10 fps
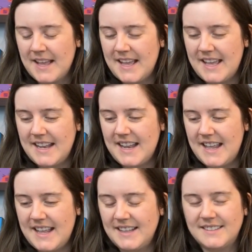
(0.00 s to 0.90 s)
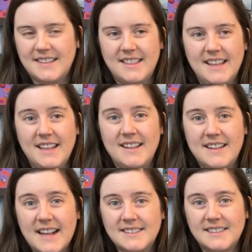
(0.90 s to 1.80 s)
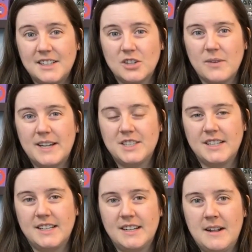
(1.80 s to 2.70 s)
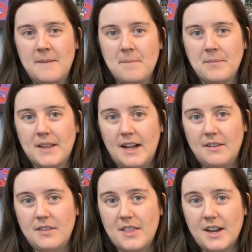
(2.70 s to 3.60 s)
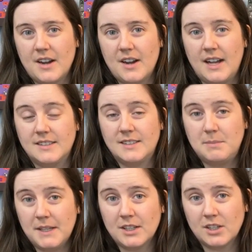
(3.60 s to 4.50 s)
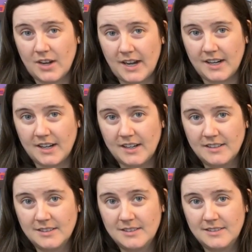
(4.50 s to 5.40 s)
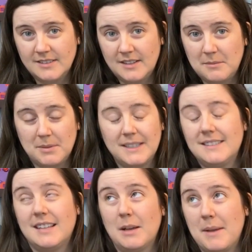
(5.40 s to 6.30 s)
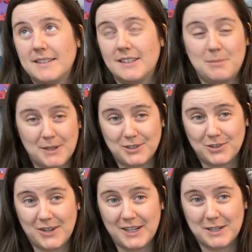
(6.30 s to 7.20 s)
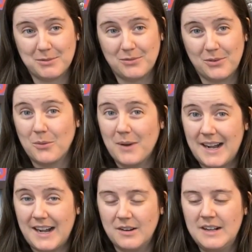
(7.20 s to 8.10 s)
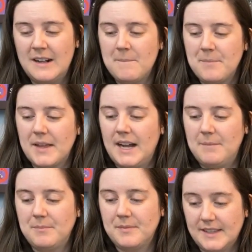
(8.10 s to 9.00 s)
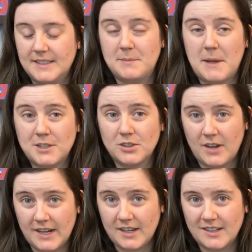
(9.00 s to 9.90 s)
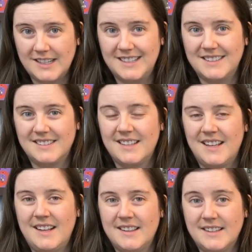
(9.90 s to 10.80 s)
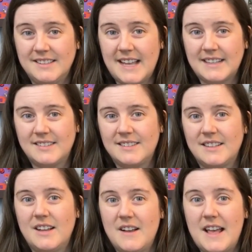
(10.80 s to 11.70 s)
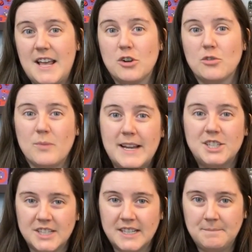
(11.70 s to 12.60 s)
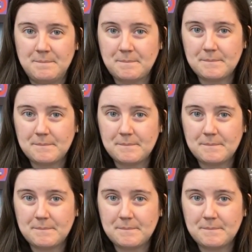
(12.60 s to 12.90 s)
It is the next iteration of their speaker cranker. Please tell me I said special cranker before. Wow. The special cranker is the next iteration